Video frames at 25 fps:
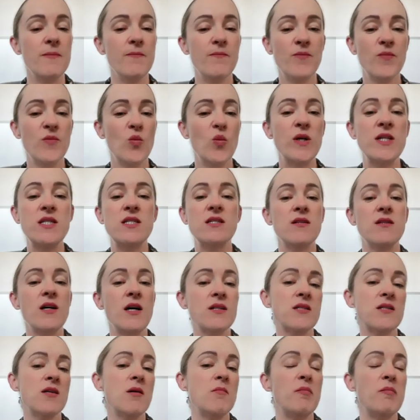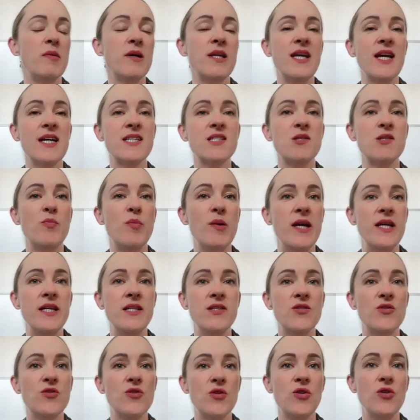When somebody explains
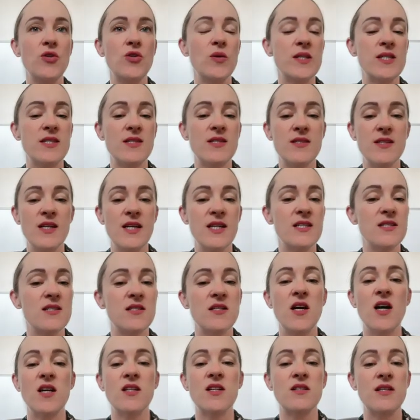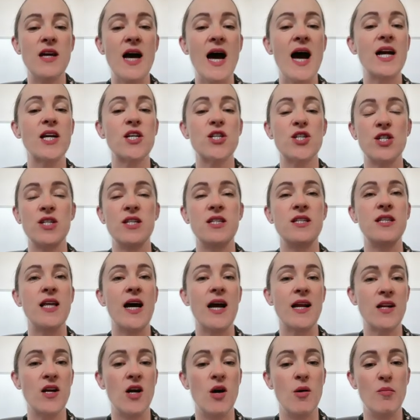to you, it's not actually that
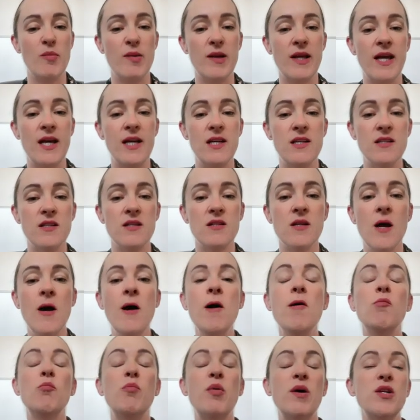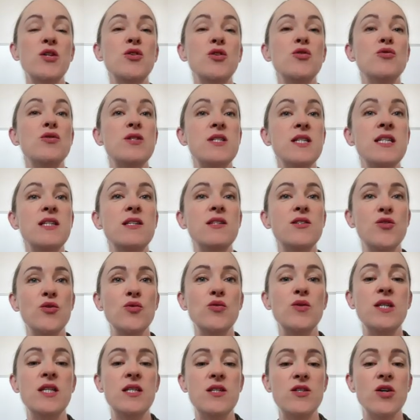complicated. But you do
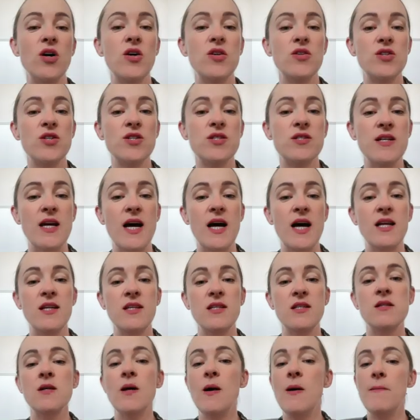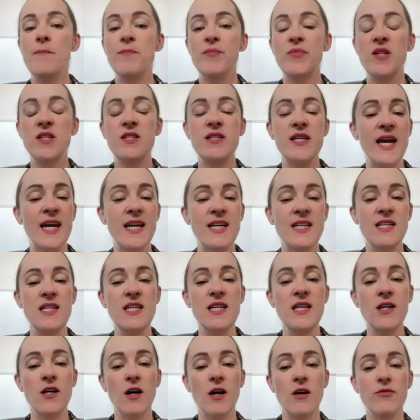need to understand the
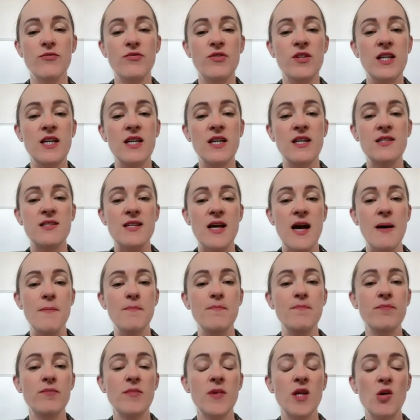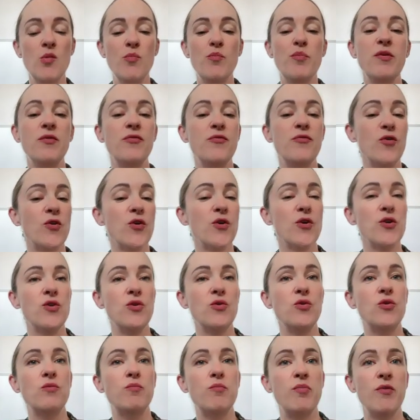technique of the exam before
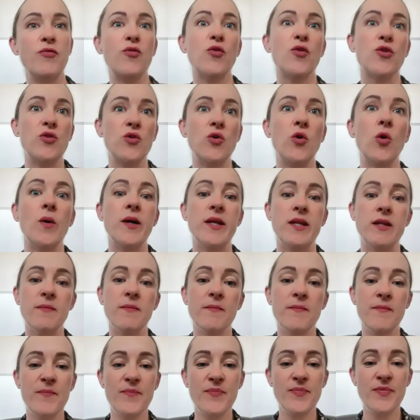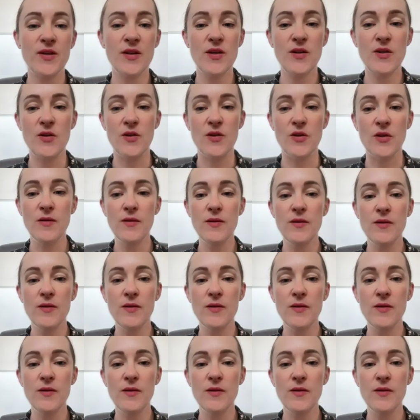you go in, you know.